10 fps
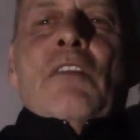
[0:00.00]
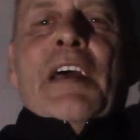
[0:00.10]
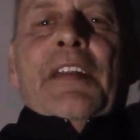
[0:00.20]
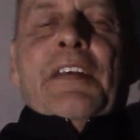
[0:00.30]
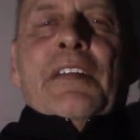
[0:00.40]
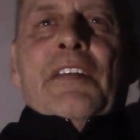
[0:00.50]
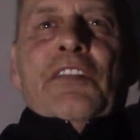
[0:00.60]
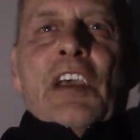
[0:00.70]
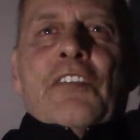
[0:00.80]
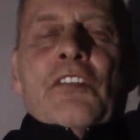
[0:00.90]
right and
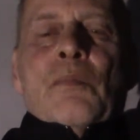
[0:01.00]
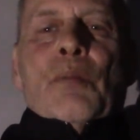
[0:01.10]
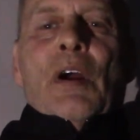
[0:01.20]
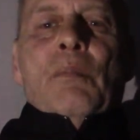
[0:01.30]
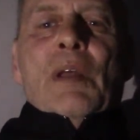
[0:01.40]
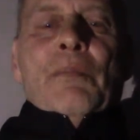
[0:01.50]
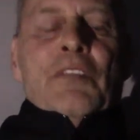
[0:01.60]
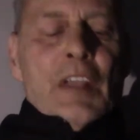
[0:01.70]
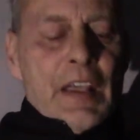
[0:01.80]
ejection problems.